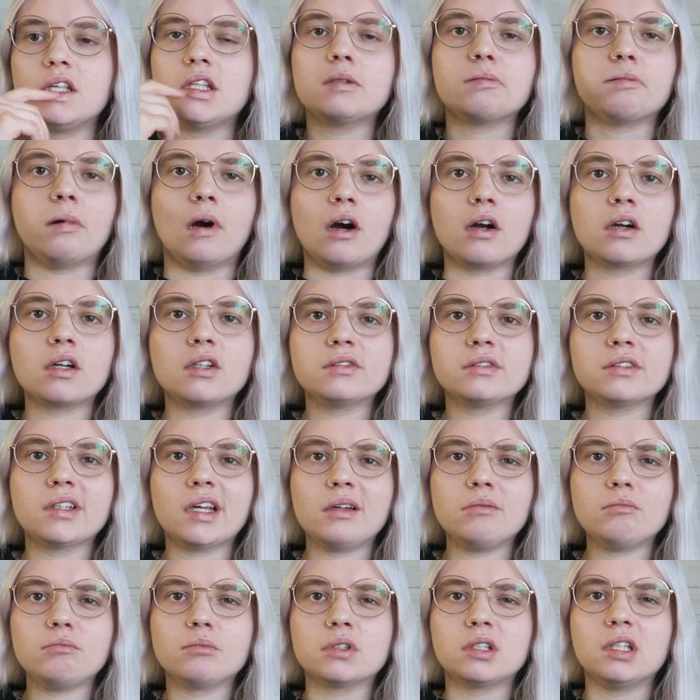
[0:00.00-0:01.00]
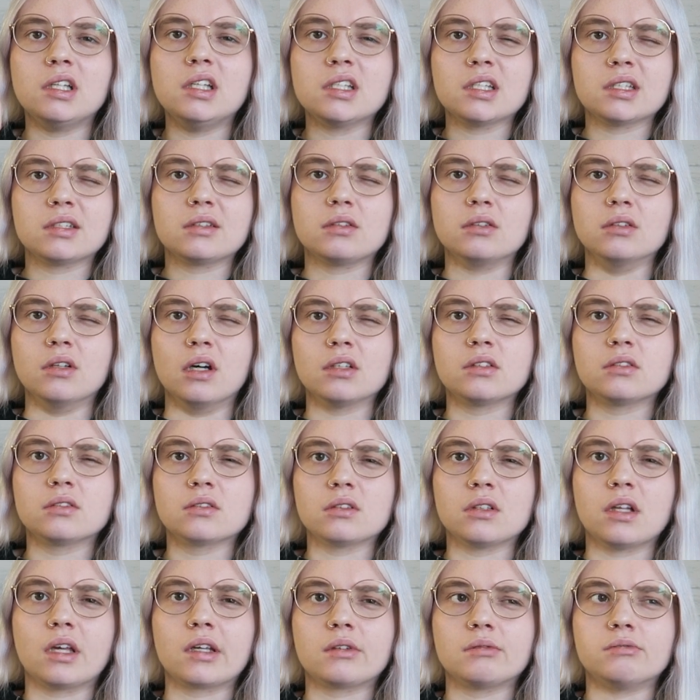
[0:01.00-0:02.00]
part of them, but he's
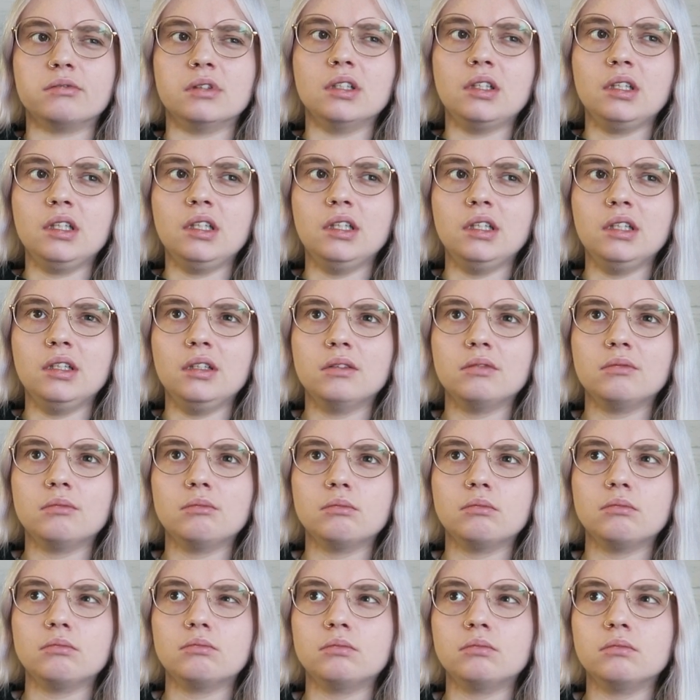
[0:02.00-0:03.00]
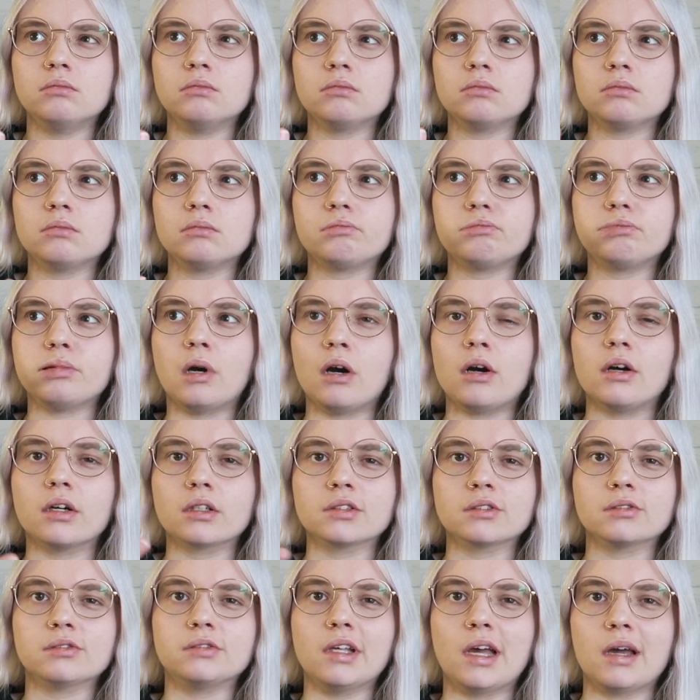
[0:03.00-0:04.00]
not like really
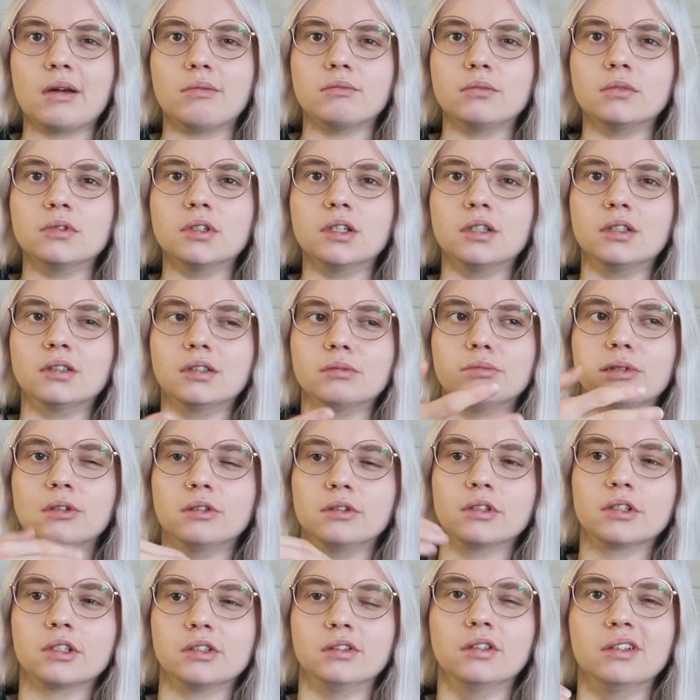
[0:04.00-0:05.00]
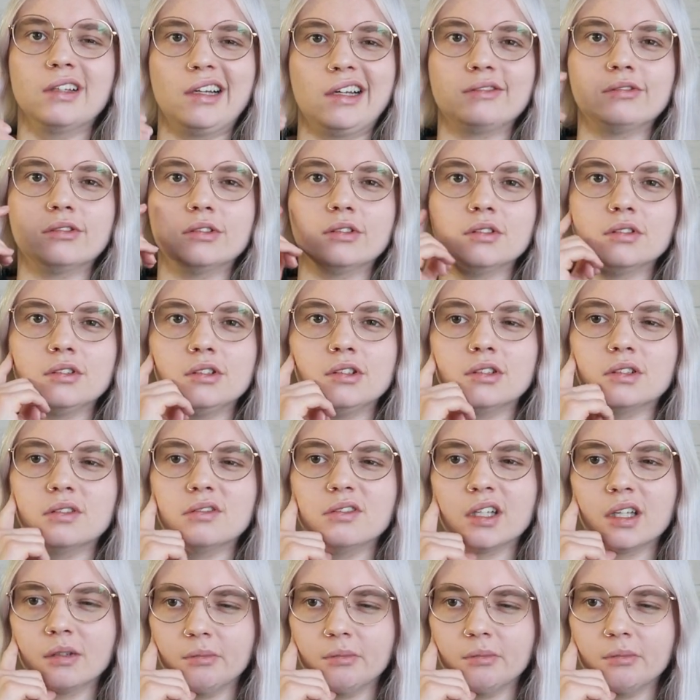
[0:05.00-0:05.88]
part of them on a personal level, you know what